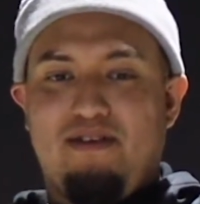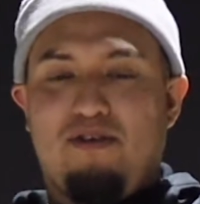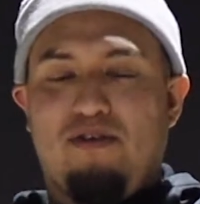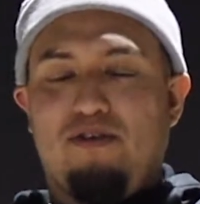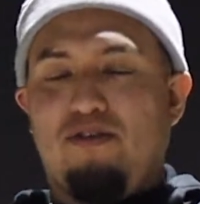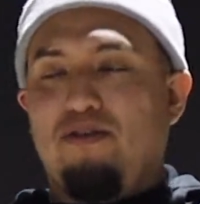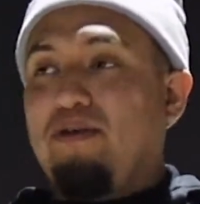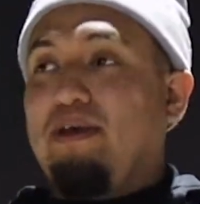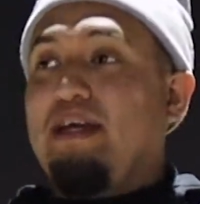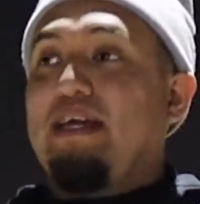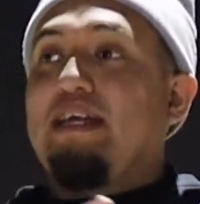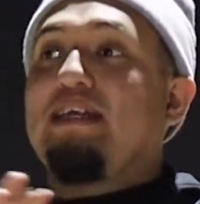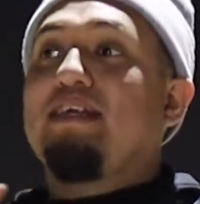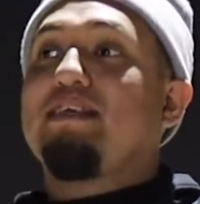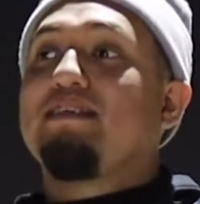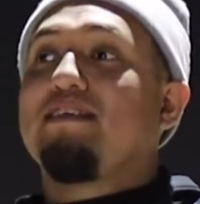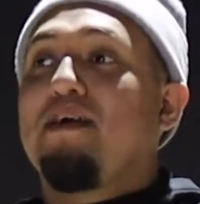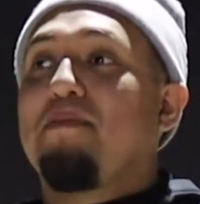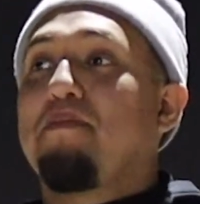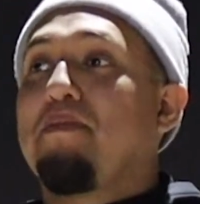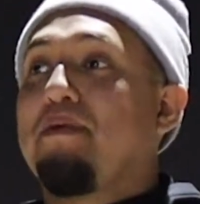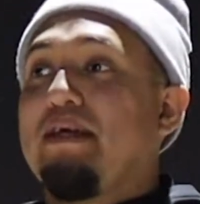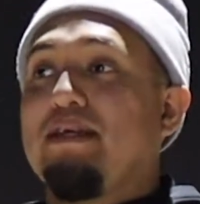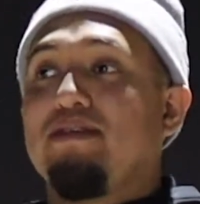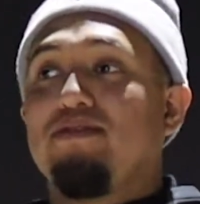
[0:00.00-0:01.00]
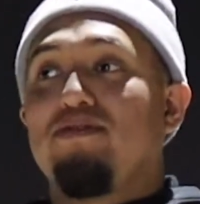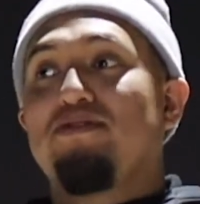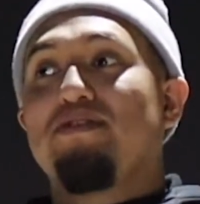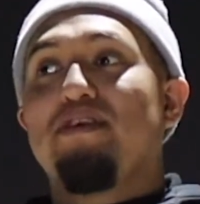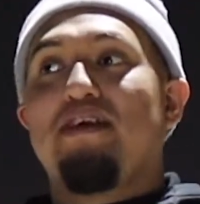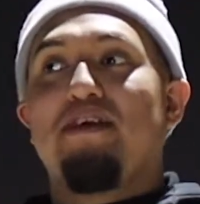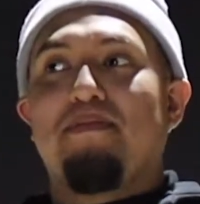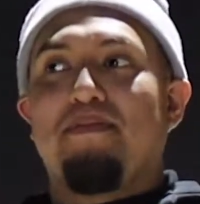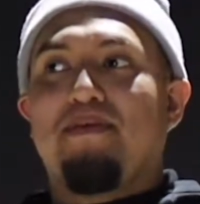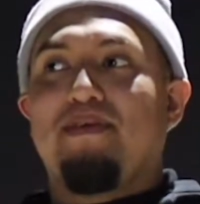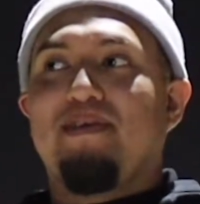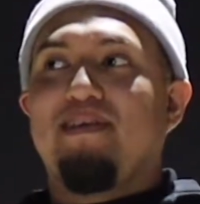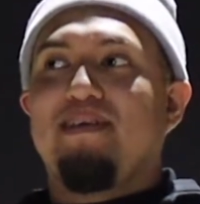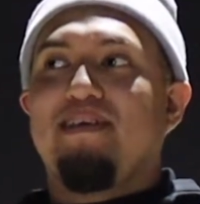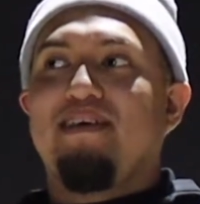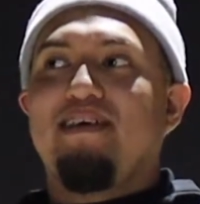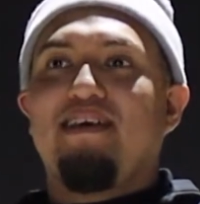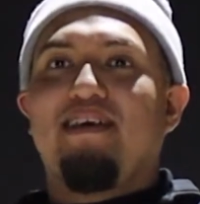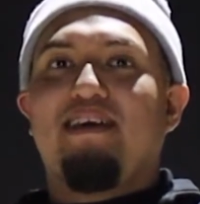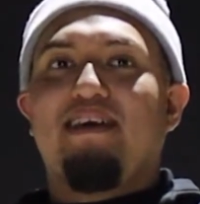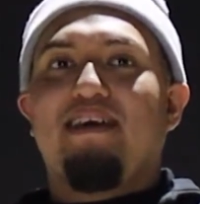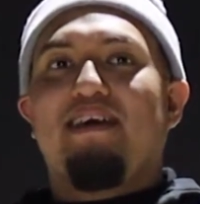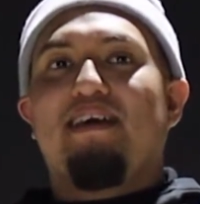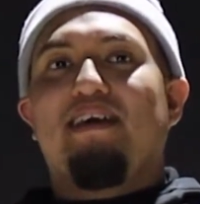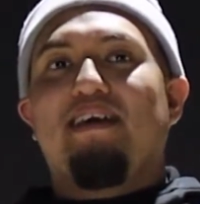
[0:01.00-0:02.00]
or through any type of
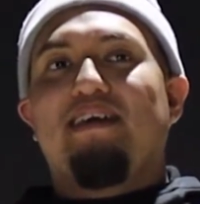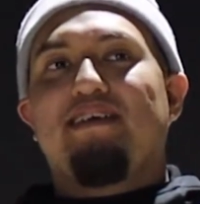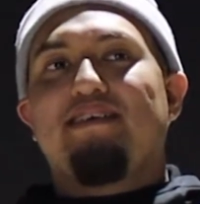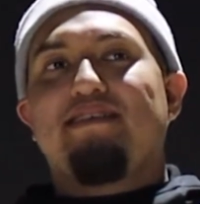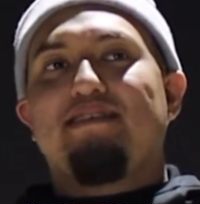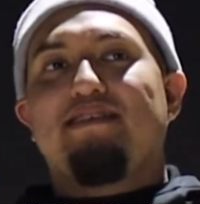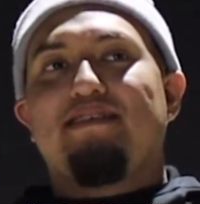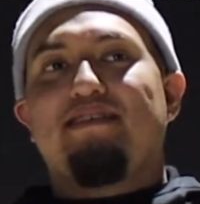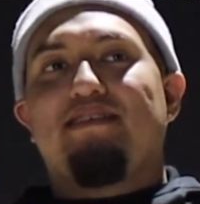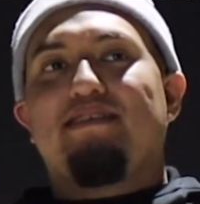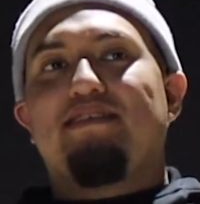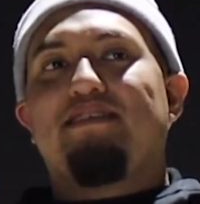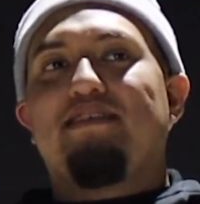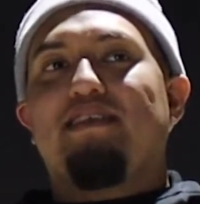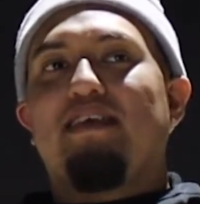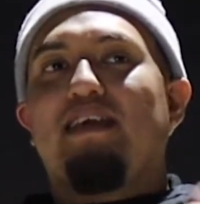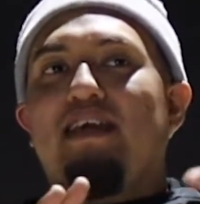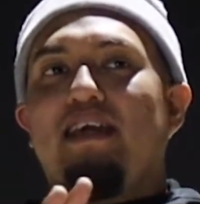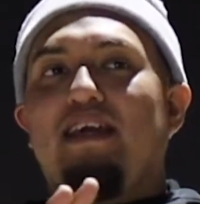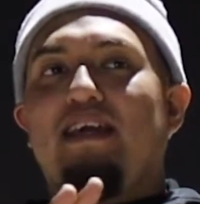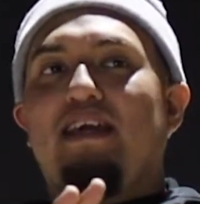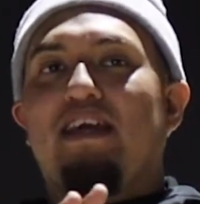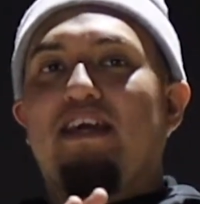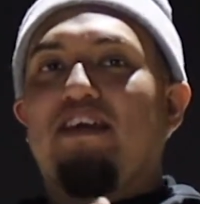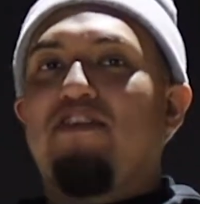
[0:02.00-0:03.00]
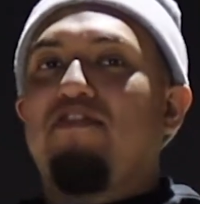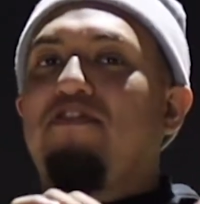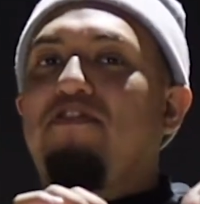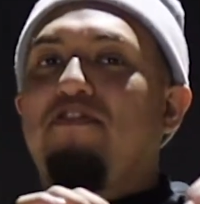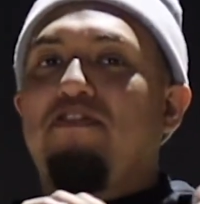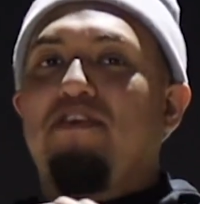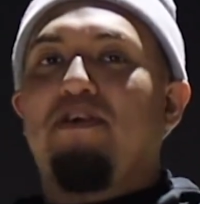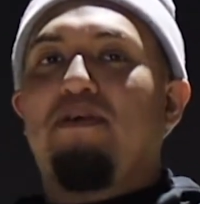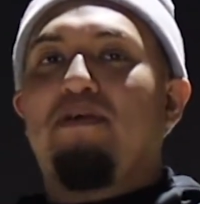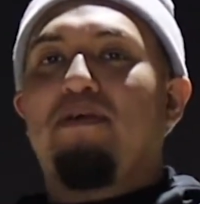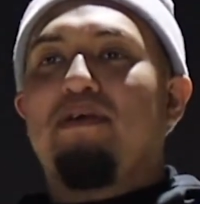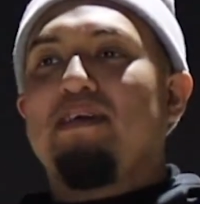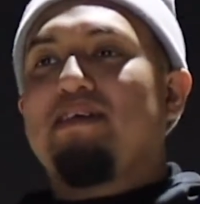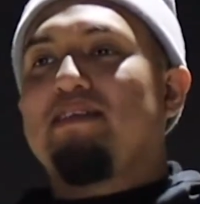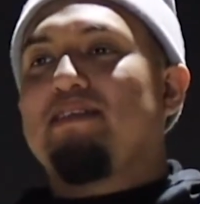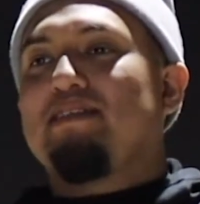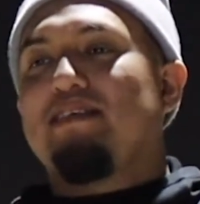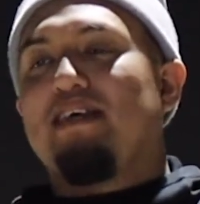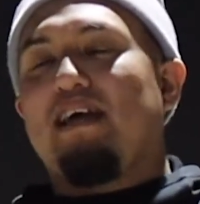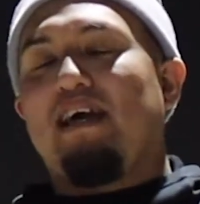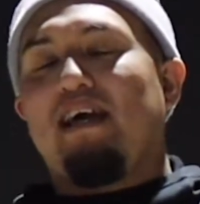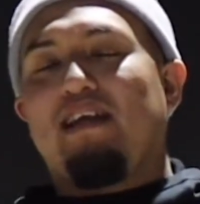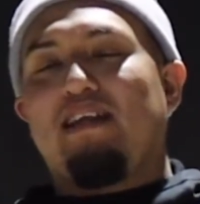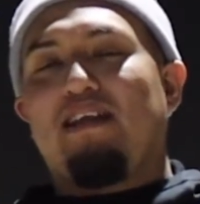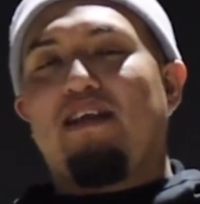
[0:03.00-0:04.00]
entertainment, see and feel
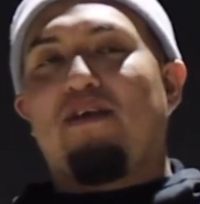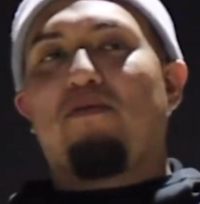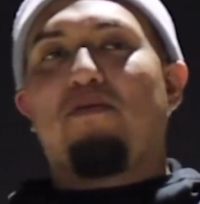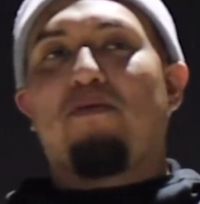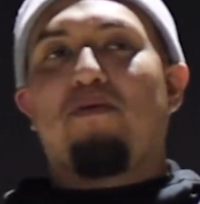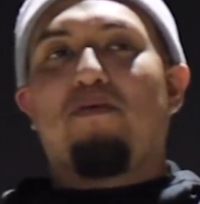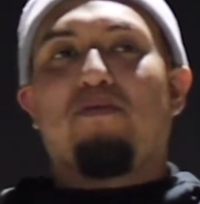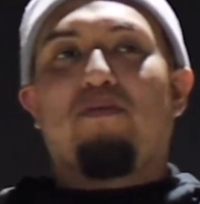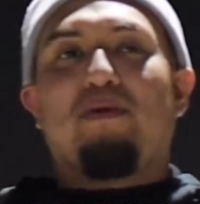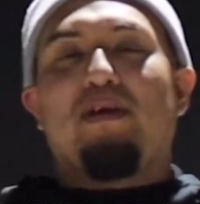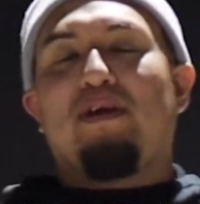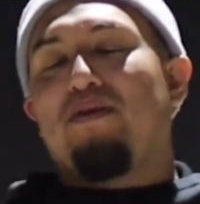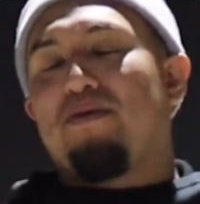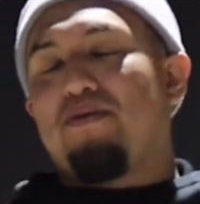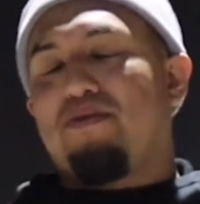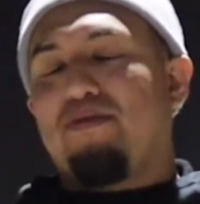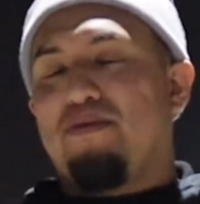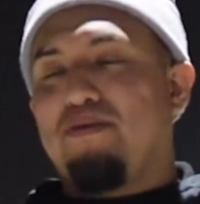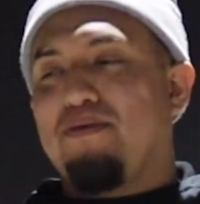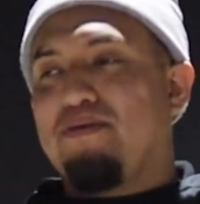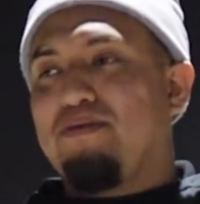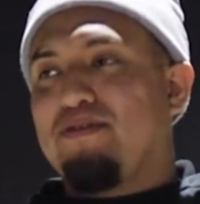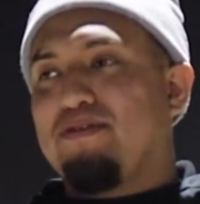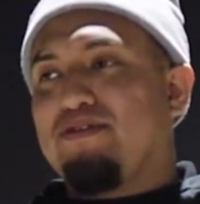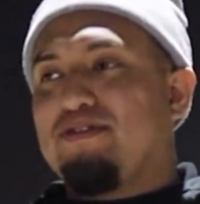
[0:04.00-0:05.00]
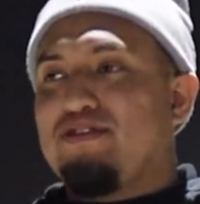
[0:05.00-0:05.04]
exactly what we go through.